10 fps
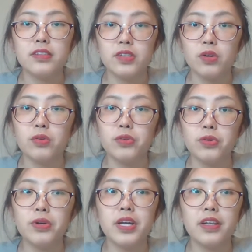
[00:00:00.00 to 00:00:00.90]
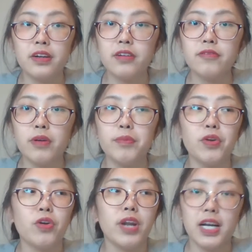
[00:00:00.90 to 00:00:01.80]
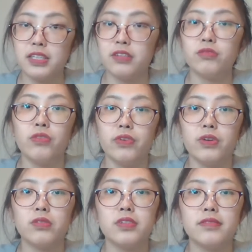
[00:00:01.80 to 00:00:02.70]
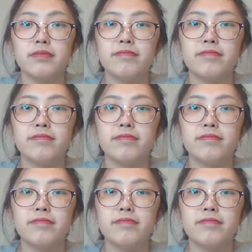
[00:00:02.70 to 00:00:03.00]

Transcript: so you can learn from your negative reviews.